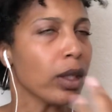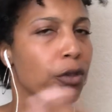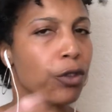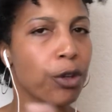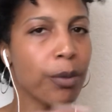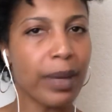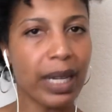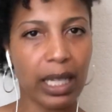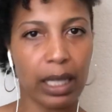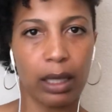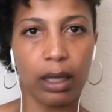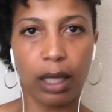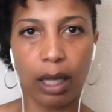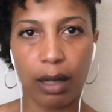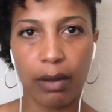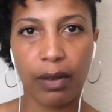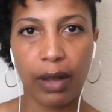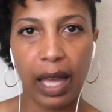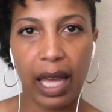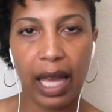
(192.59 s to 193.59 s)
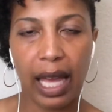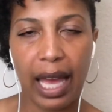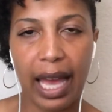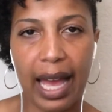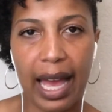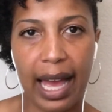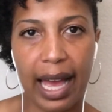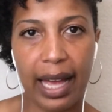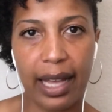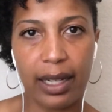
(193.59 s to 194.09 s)
making love
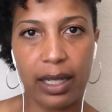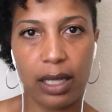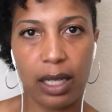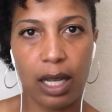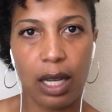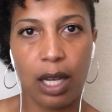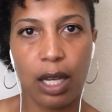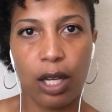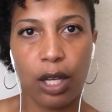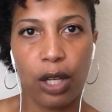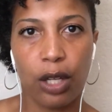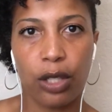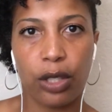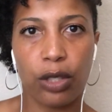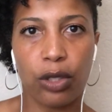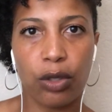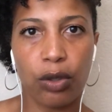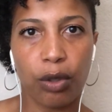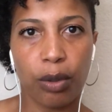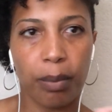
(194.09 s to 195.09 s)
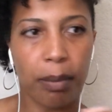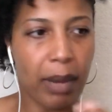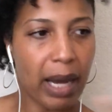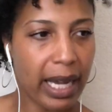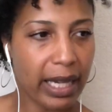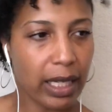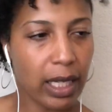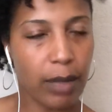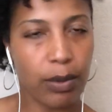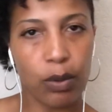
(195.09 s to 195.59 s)
and your
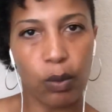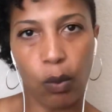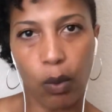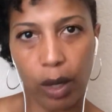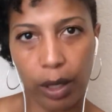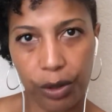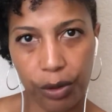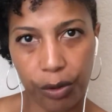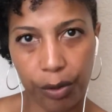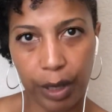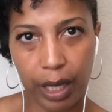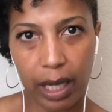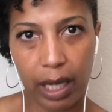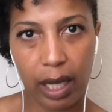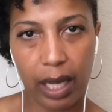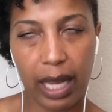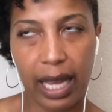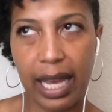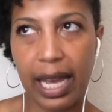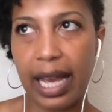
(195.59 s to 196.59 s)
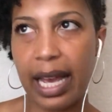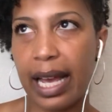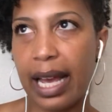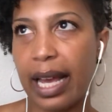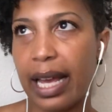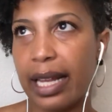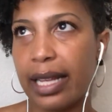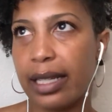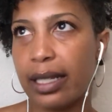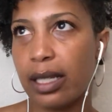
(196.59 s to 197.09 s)
mind keeps wandering,
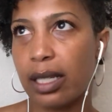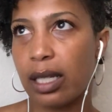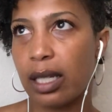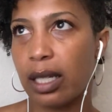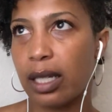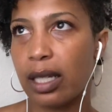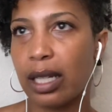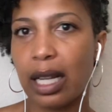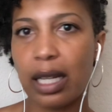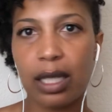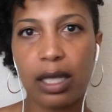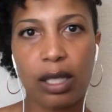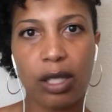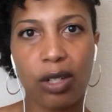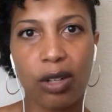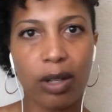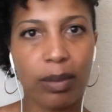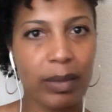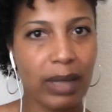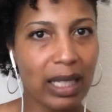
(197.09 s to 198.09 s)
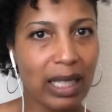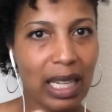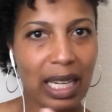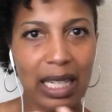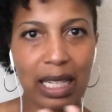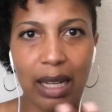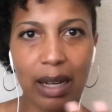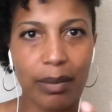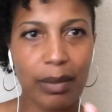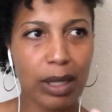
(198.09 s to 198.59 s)
and not necessarily
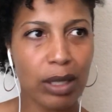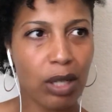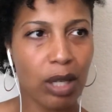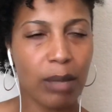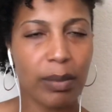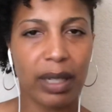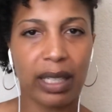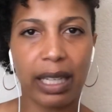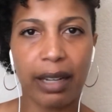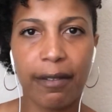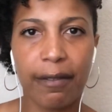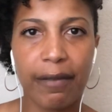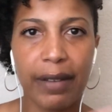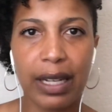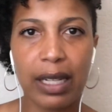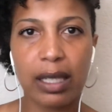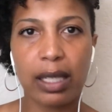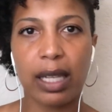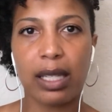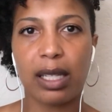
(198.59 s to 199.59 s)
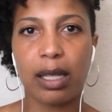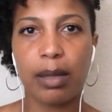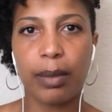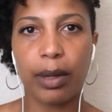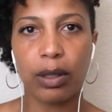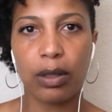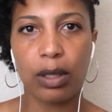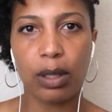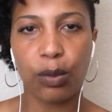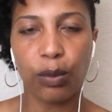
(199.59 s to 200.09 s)
like I'm not talking about like fantasizing
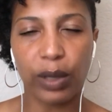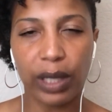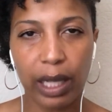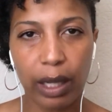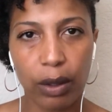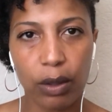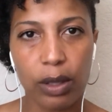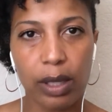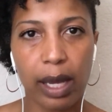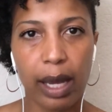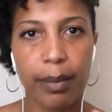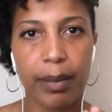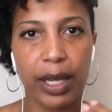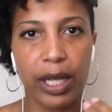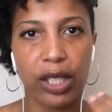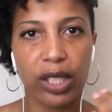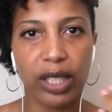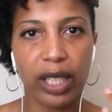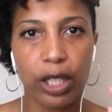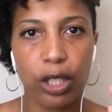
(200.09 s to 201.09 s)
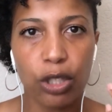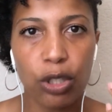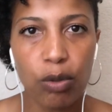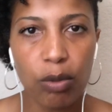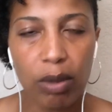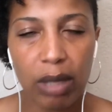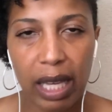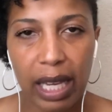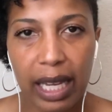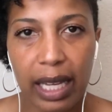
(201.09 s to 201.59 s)
about someone else. I mean, like you
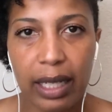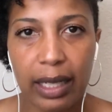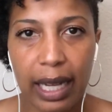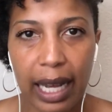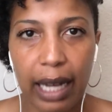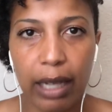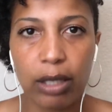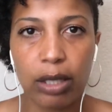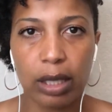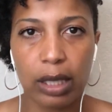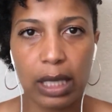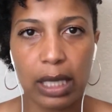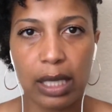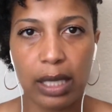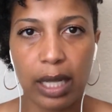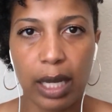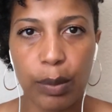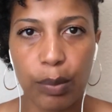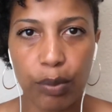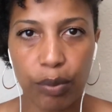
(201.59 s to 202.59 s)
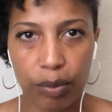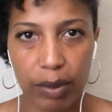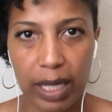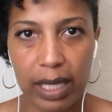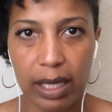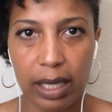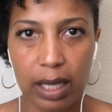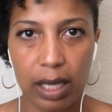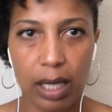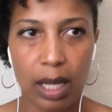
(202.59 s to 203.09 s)
can't actually stay
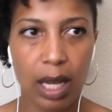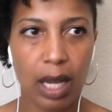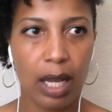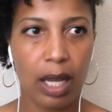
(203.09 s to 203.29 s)
present.